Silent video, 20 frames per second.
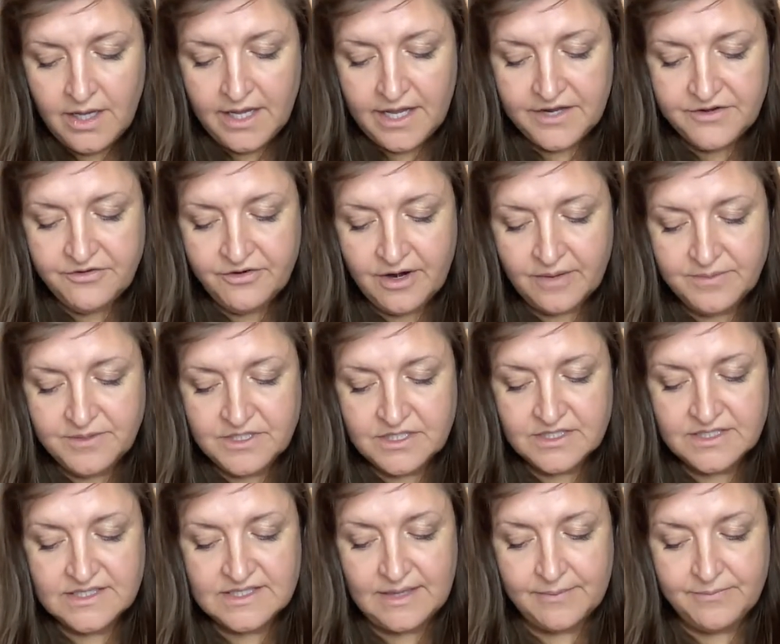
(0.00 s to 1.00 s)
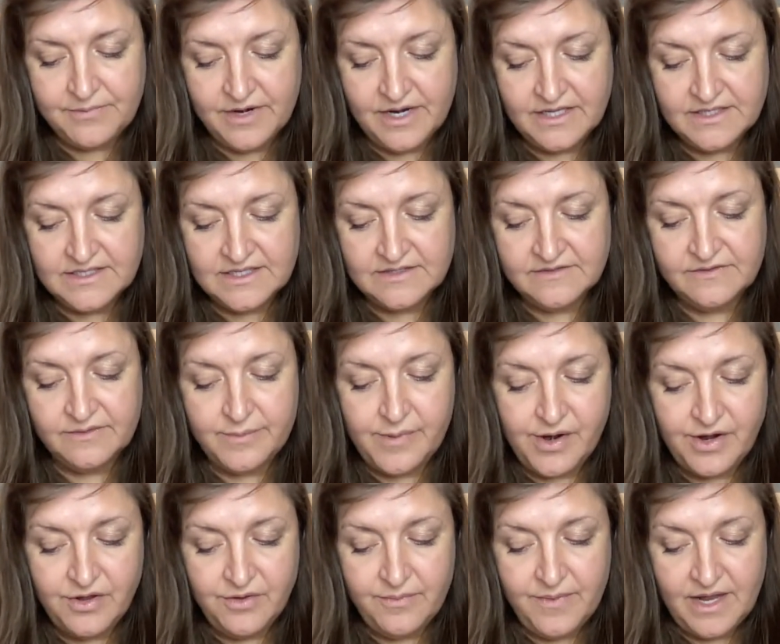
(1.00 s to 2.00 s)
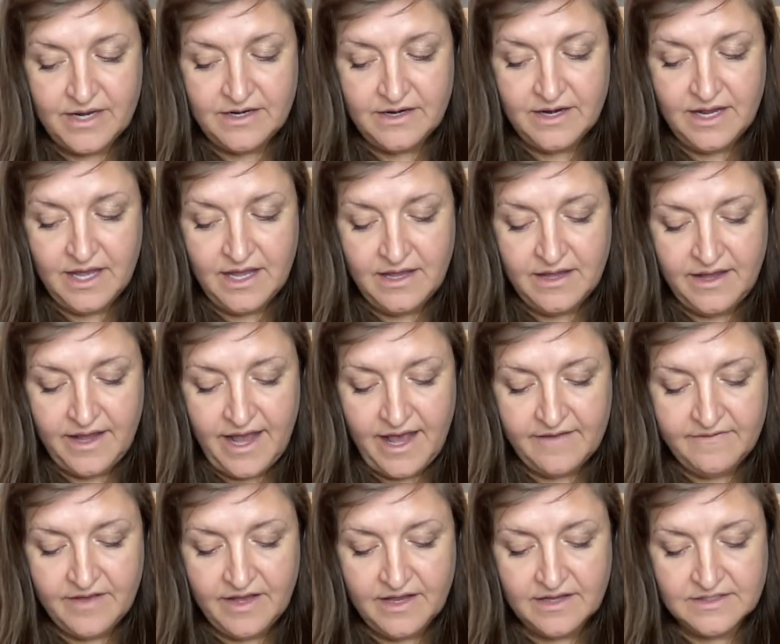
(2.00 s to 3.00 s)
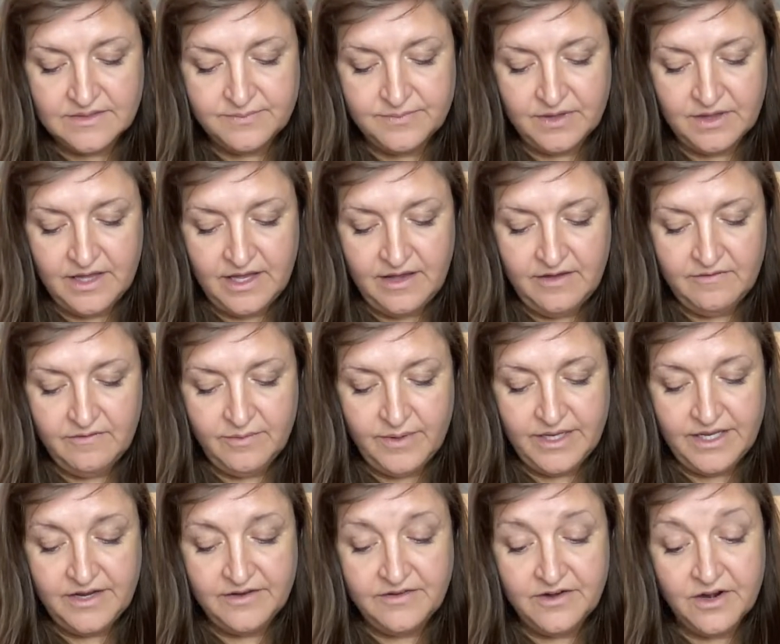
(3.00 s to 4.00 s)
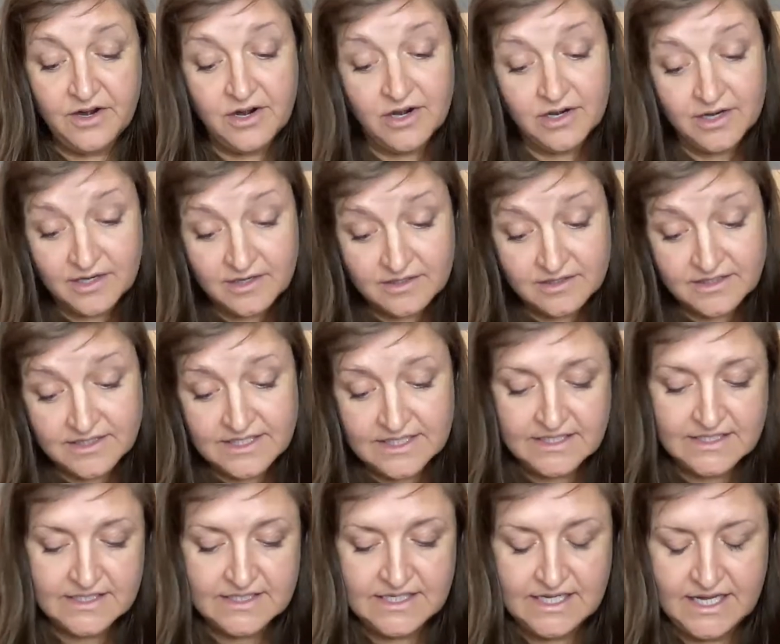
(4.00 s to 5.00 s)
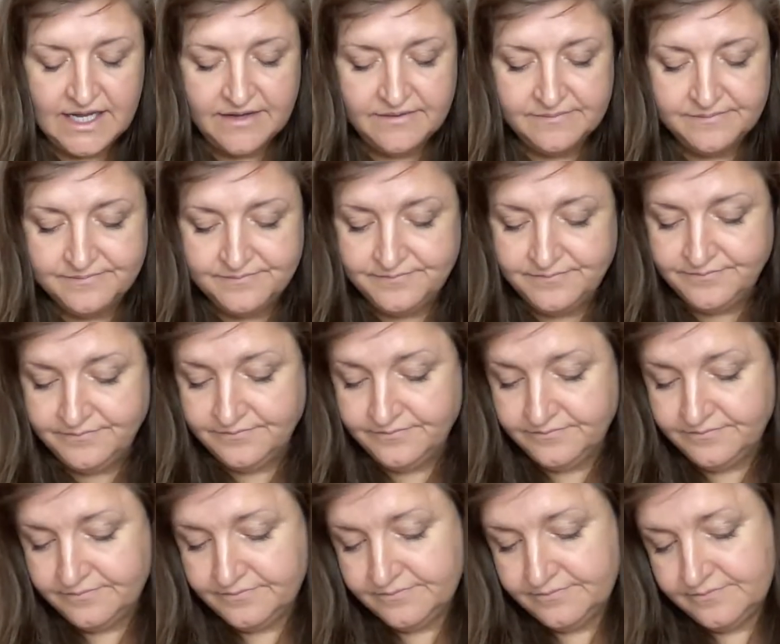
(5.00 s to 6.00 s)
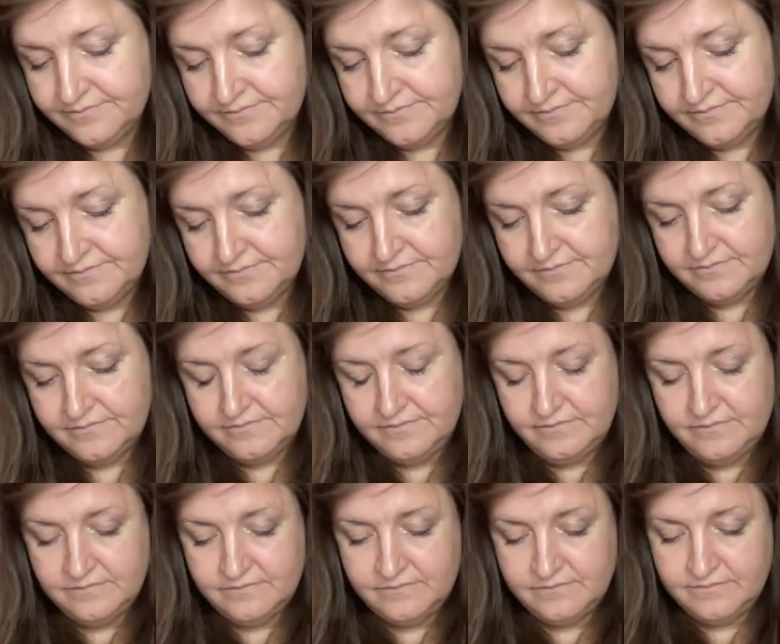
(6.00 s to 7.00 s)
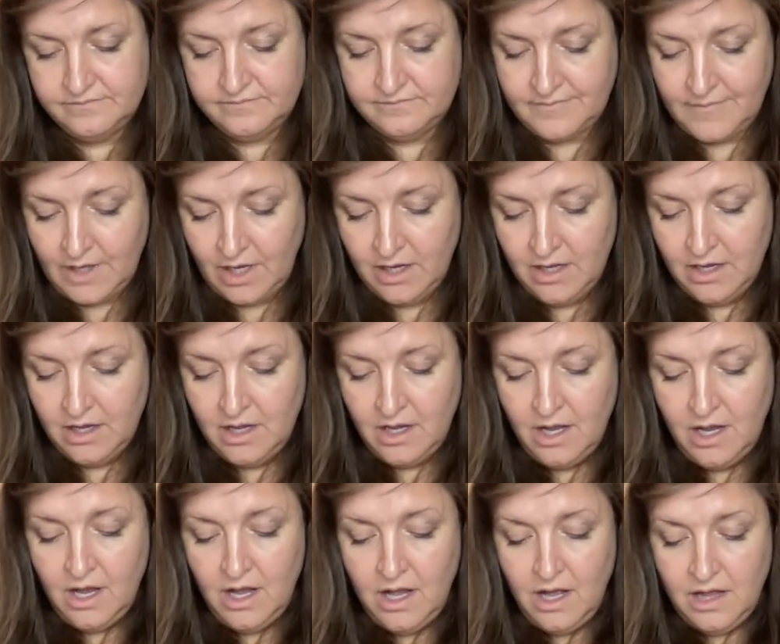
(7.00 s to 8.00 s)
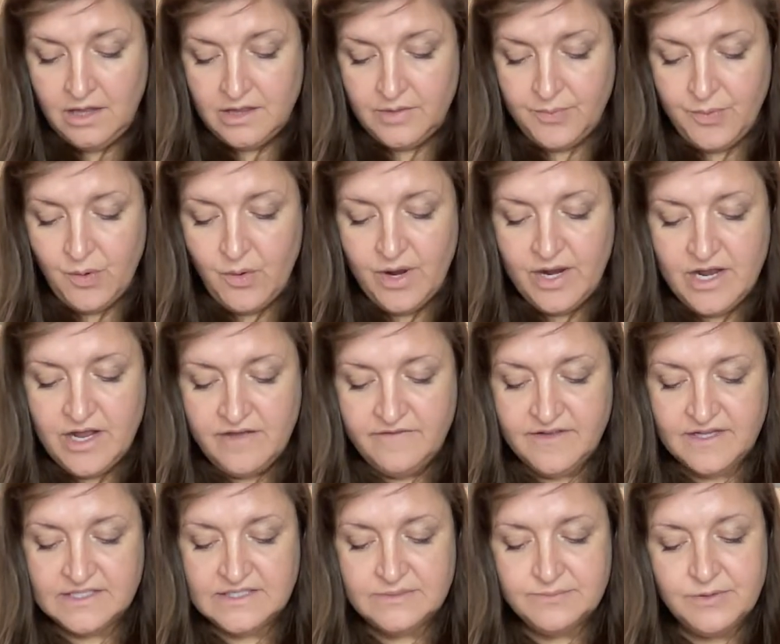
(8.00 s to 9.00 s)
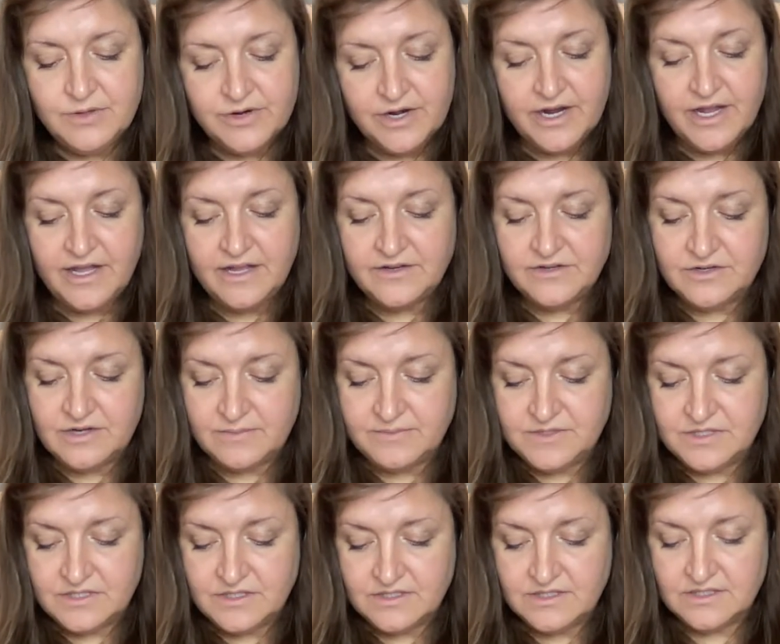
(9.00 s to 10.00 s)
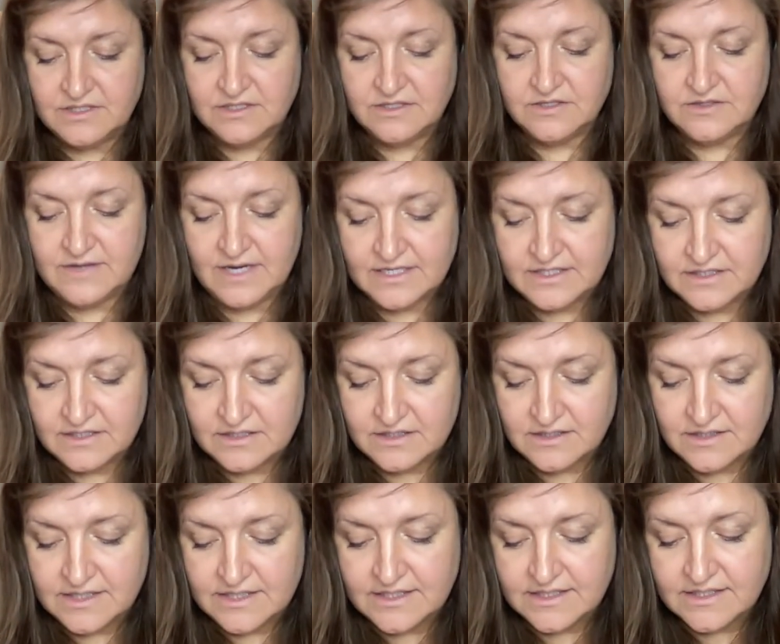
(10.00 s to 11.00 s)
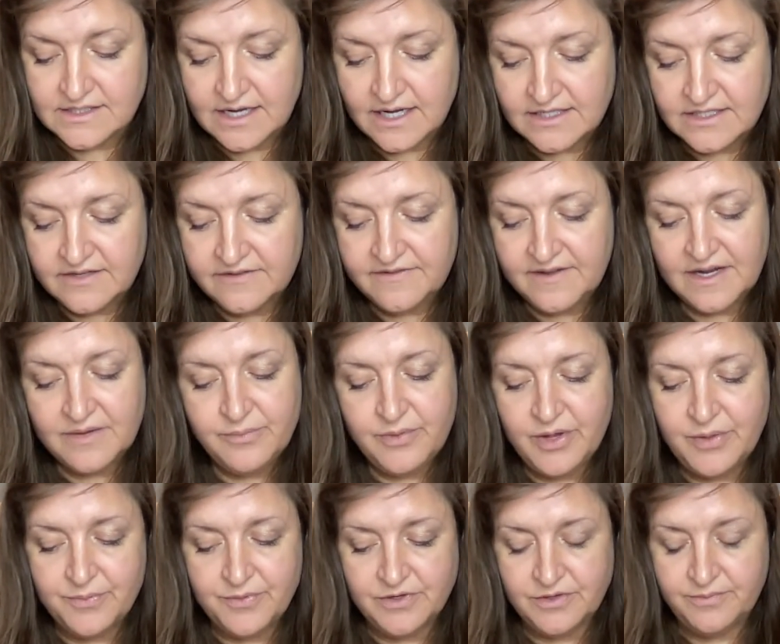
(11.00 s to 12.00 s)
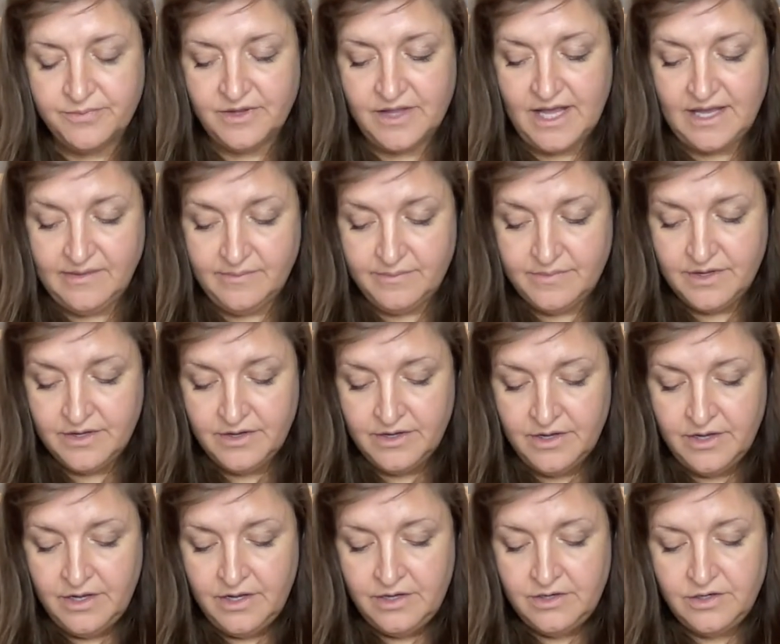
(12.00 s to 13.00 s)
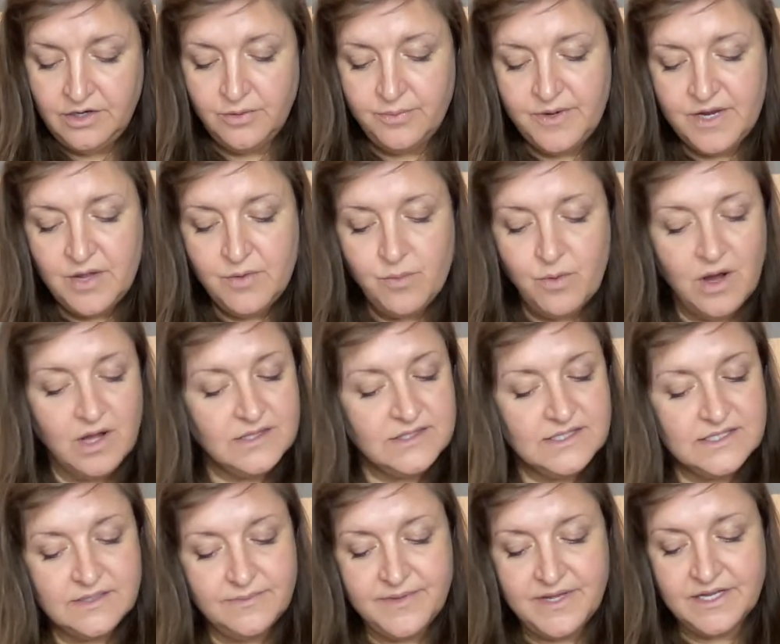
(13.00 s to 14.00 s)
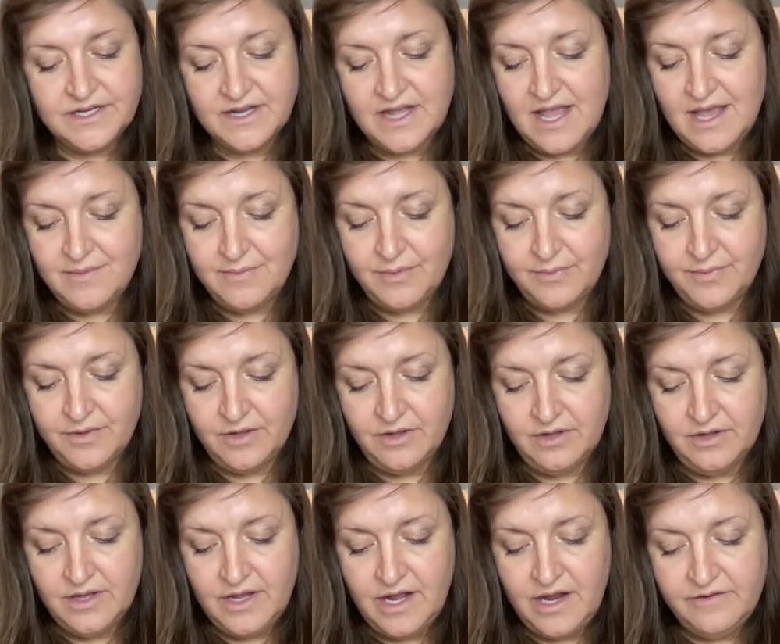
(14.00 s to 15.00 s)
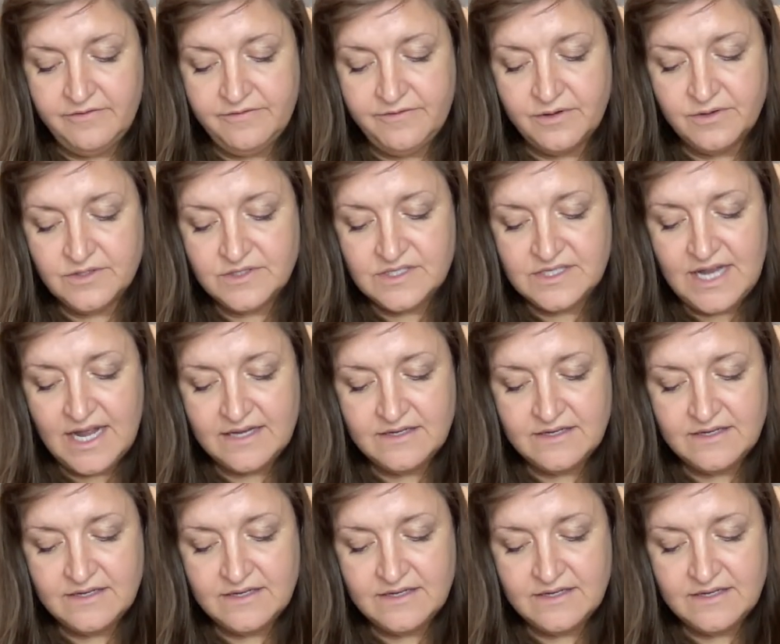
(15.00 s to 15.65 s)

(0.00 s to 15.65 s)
Interruption separates us from our humanity, having us believe we need to earn dignity. Hmm. The point of exploring interruptions and stressors is not to find people to blame. Nobody wants to be incapable, and folks